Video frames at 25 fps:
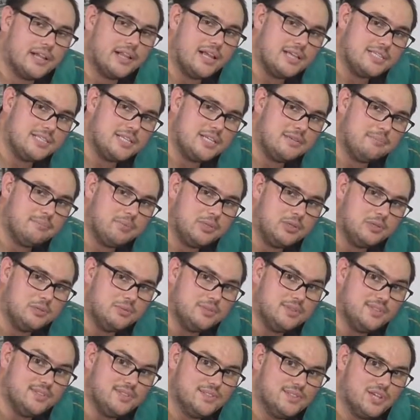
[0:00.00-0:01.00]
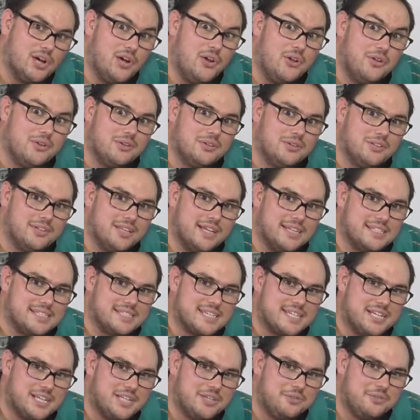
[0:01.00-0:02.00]
a classic build, so
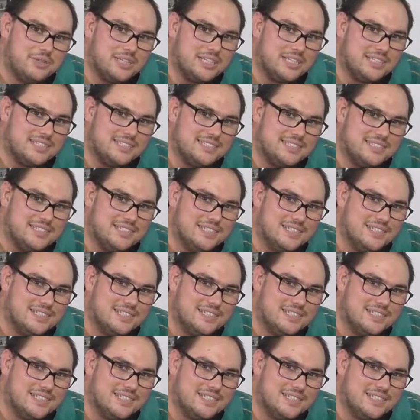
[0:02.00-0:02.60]
let's get into it.